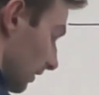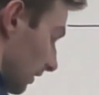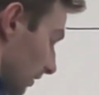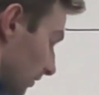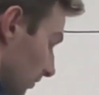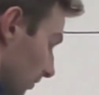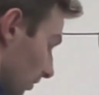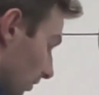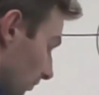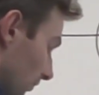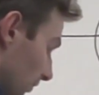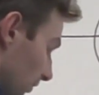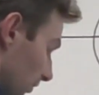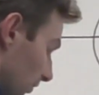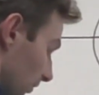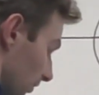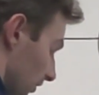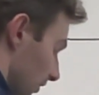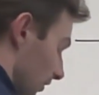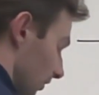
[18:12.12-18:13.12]
then
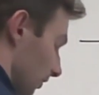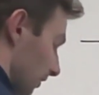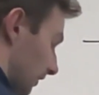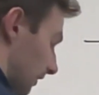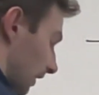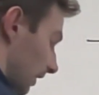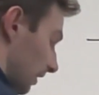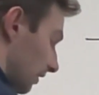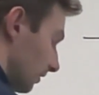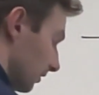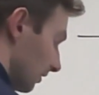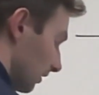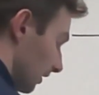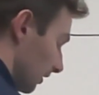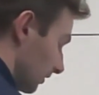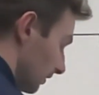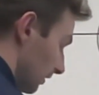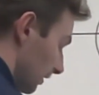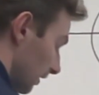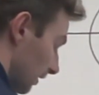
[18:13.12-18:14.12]
over k,
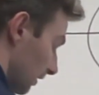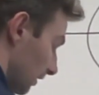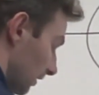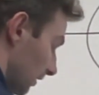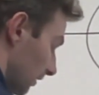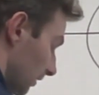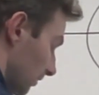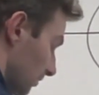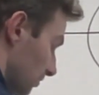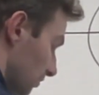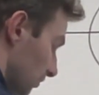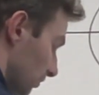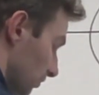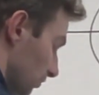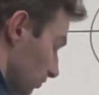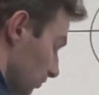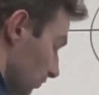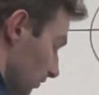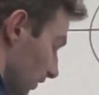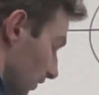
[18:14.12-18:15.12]
and k here is going
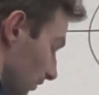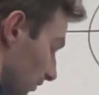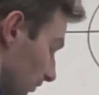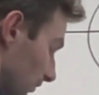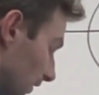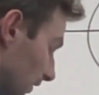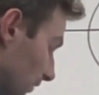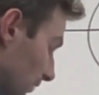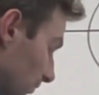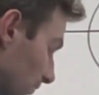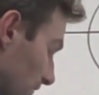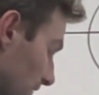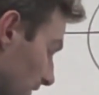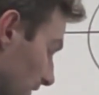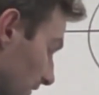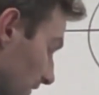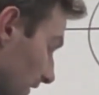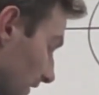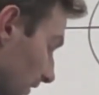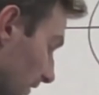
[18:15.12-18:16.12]
to take the value
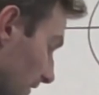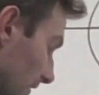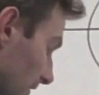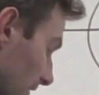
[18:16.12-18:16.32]
theta